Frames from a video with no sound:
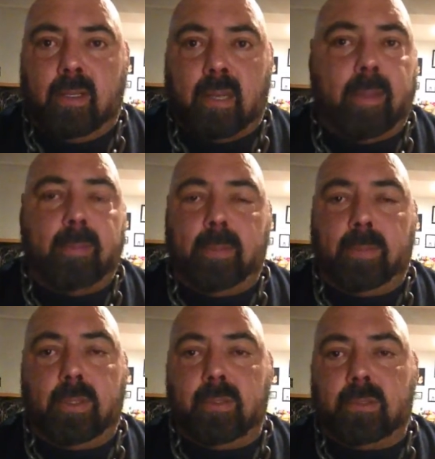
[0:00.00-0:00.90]
How many
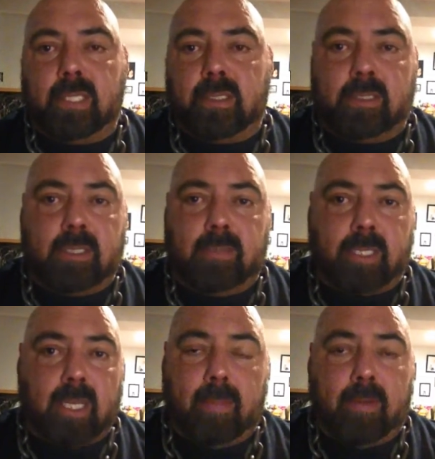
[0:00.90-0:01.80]
people do you see at the gym
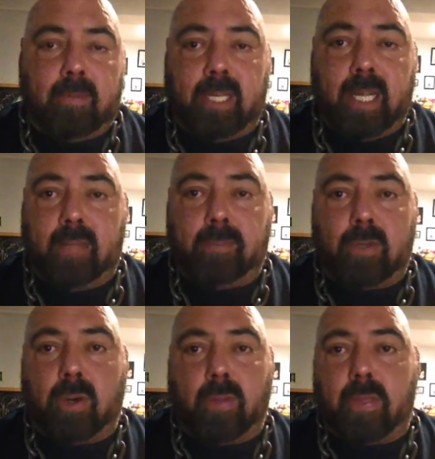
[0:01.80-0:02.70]
that come every day and
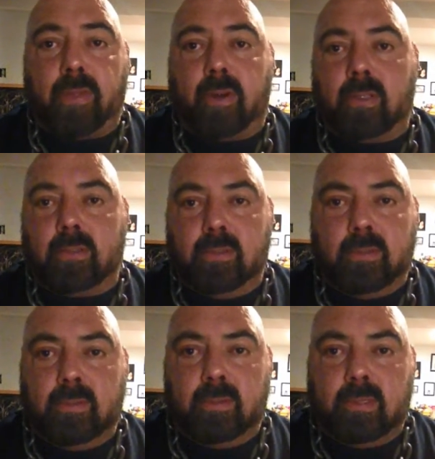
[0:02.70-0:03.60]
curl the 30s?
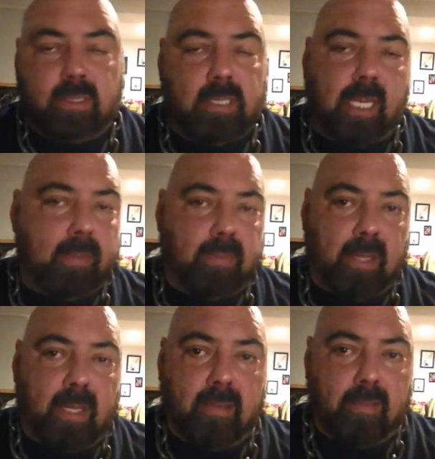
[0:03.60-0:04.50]
Same
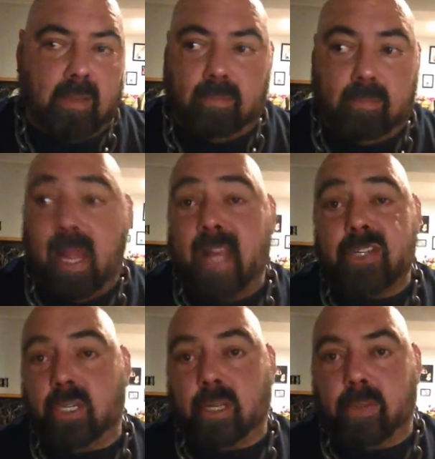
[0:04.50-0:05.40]
thing.
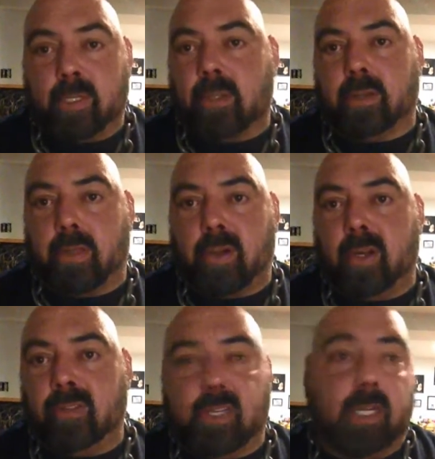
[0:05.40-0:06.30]
Last year they were curling the
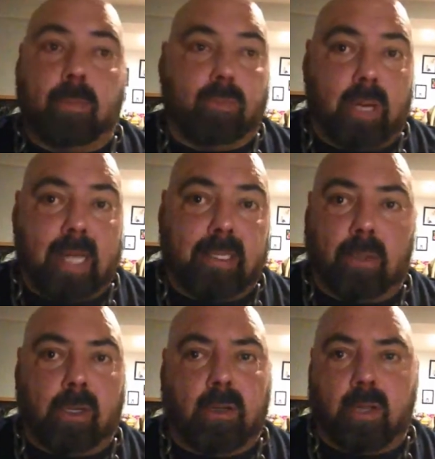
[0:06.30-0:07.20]
30s, and the year before that they
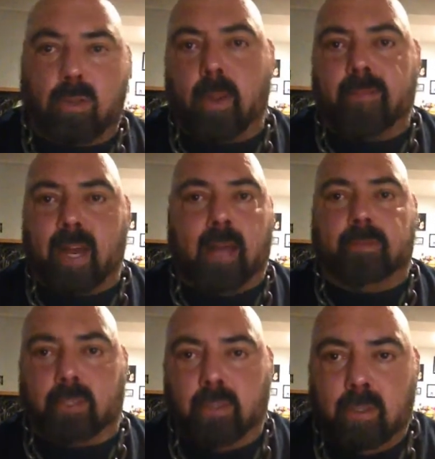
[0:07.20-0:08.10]
were curling the
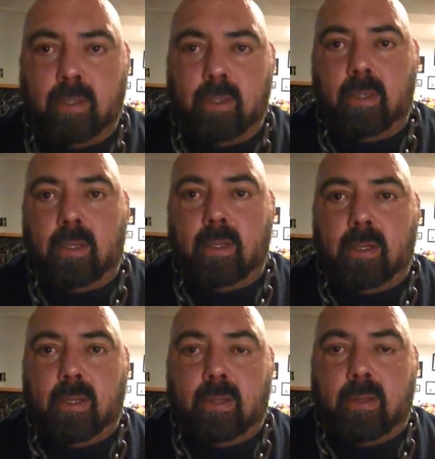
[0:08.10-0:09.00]
25s.
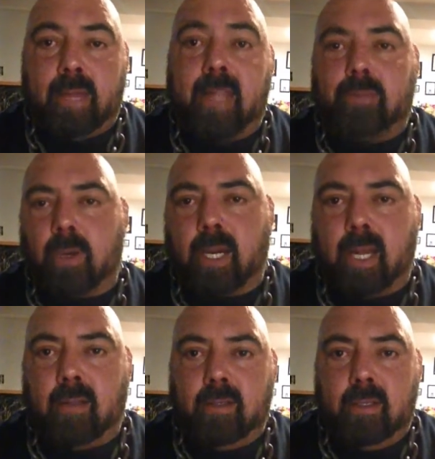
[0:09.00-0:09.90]
That's working
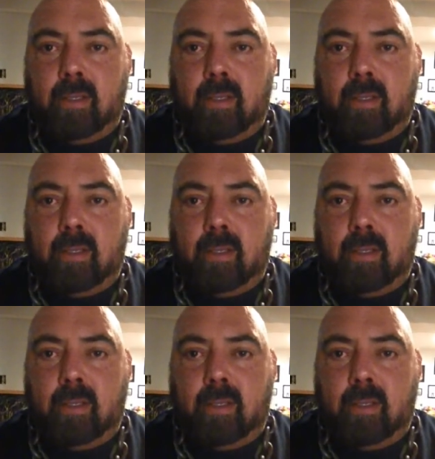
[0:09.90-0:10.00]
out.